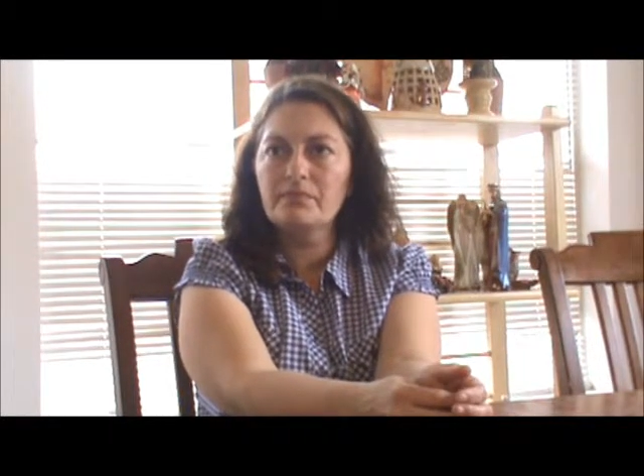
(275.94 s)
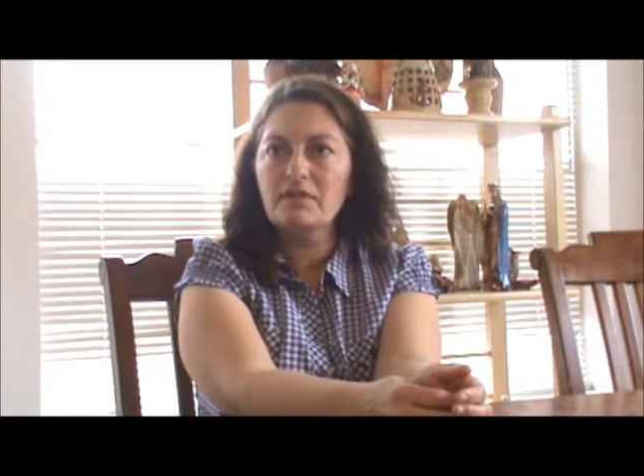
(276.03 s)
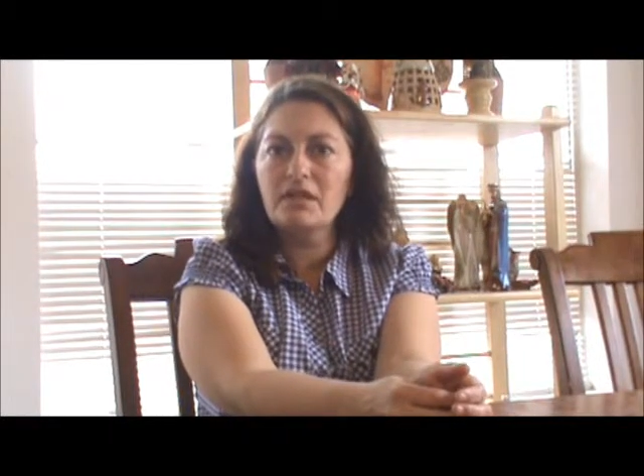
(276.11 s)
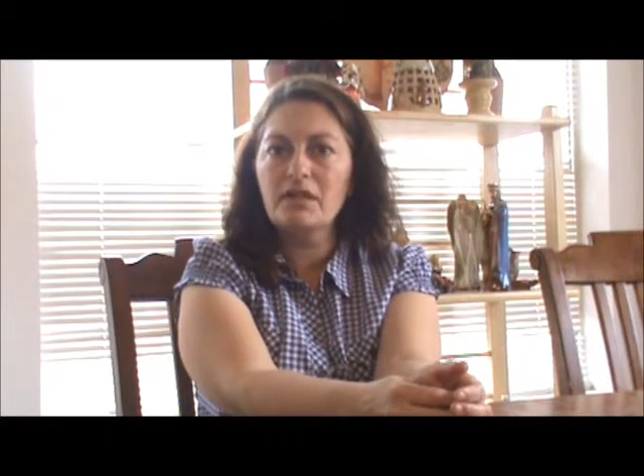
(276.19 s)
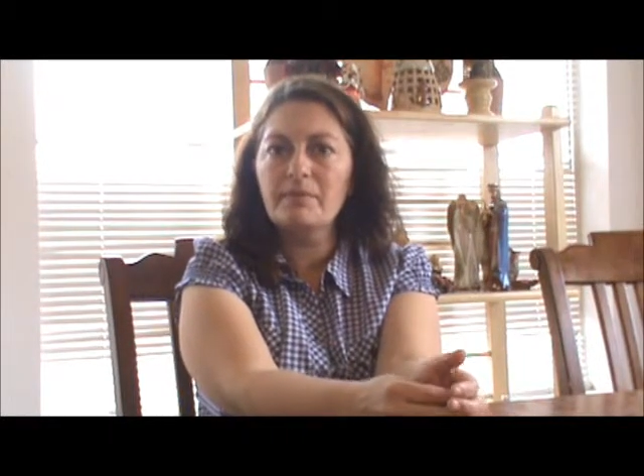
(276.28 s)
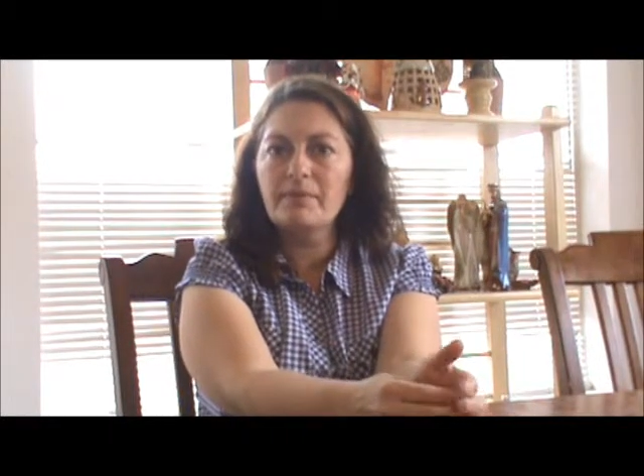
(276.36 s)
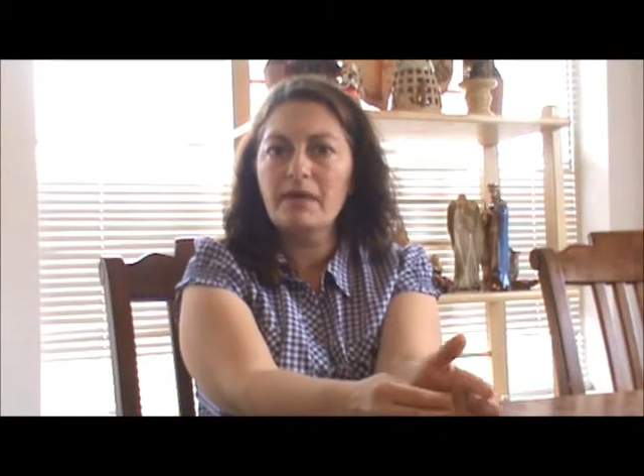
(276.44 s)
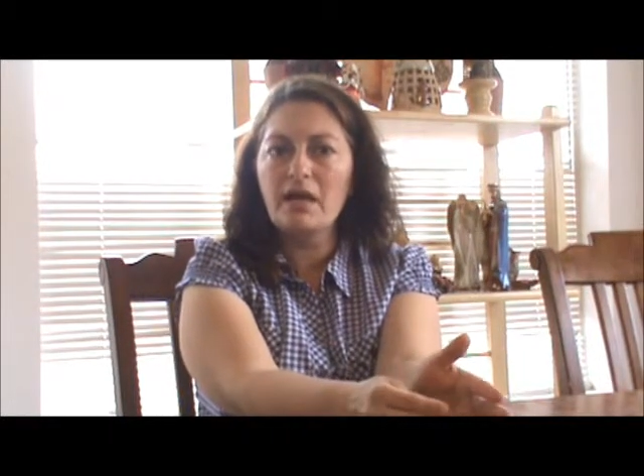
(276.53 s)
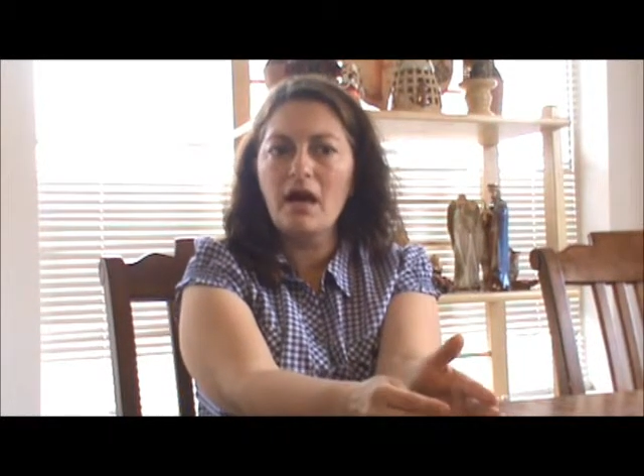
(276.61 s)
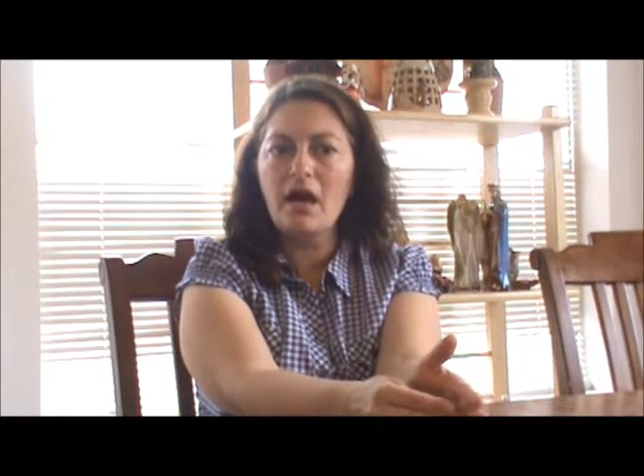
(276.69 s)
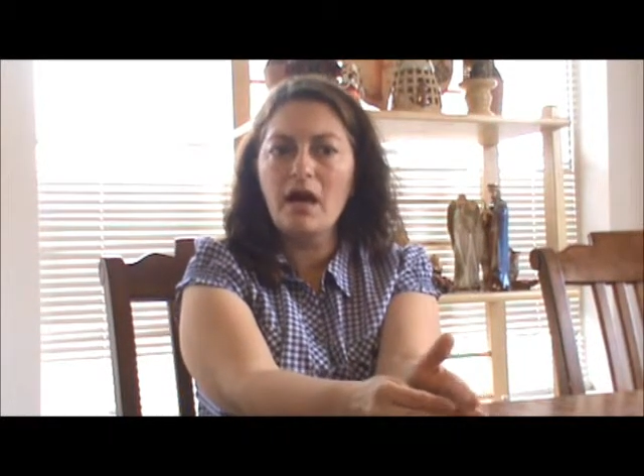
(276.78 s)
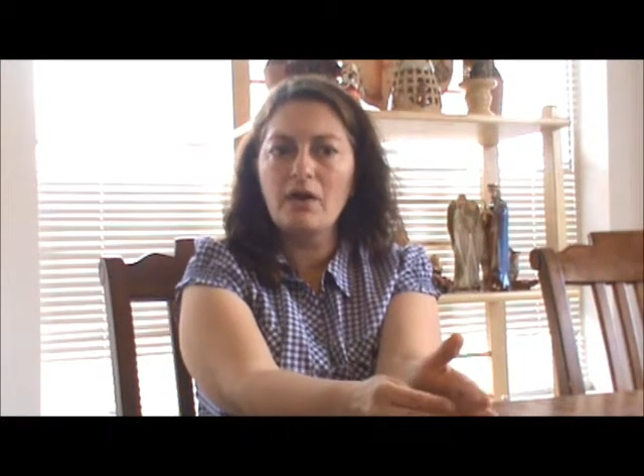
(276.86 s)

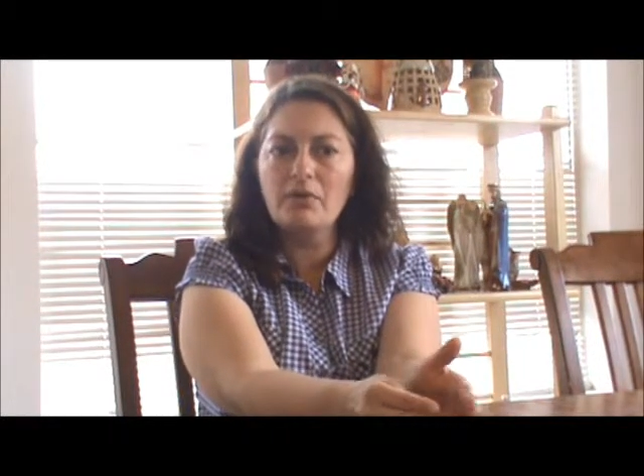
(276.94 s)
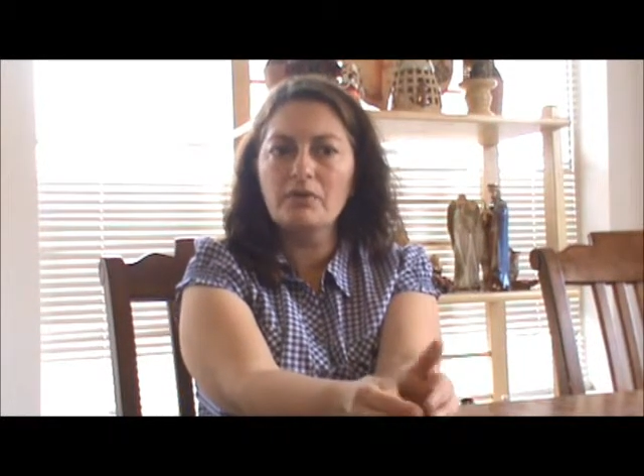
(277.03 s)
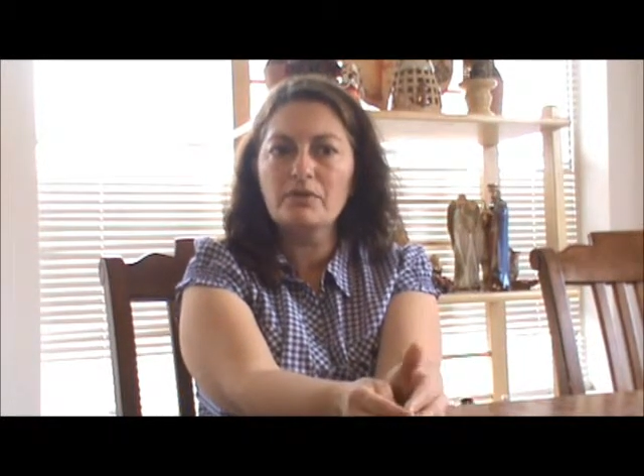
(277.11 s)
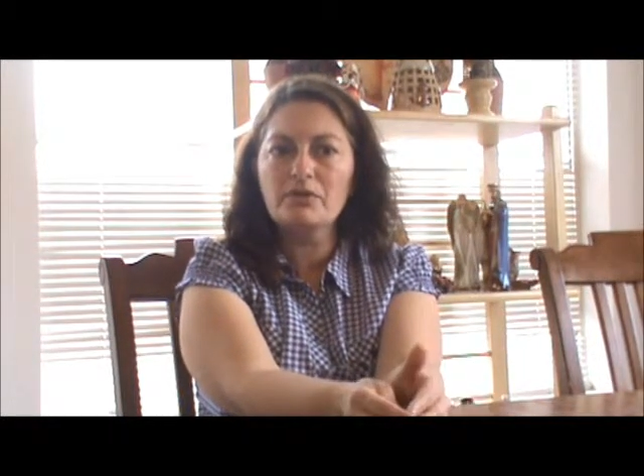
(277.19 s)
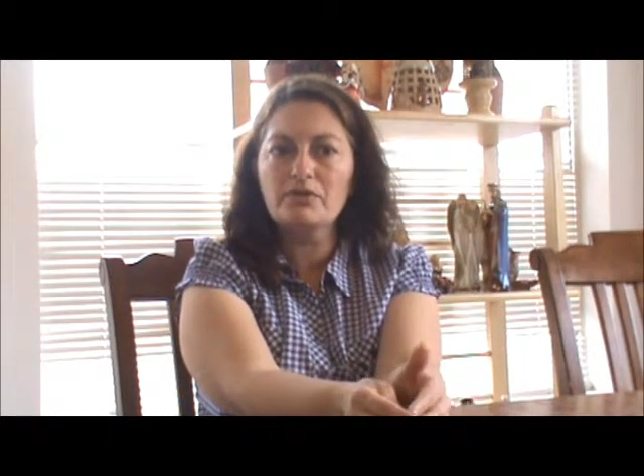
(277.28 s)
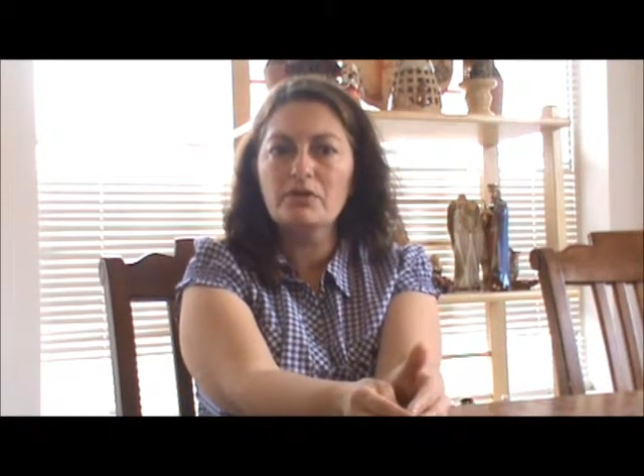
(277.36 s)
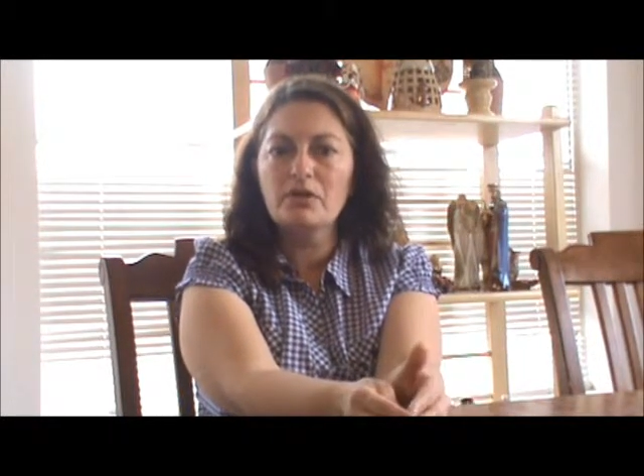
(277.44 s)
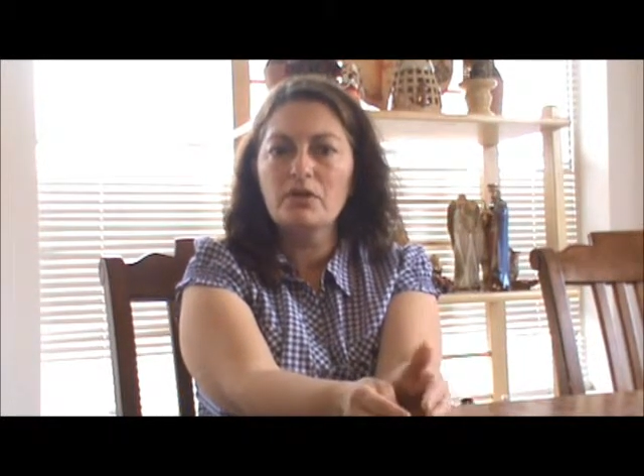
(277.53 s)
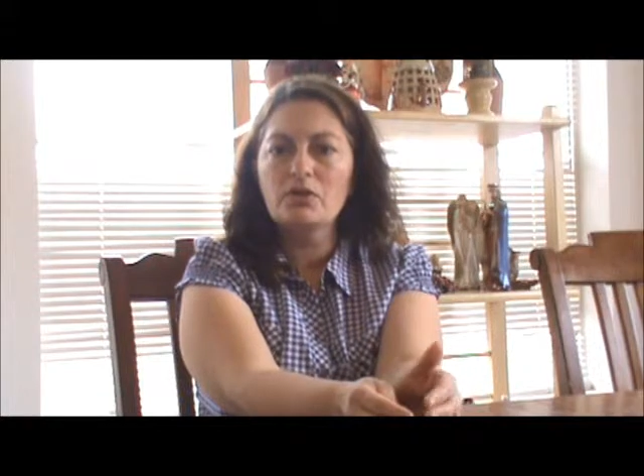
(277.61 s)
therapy hours,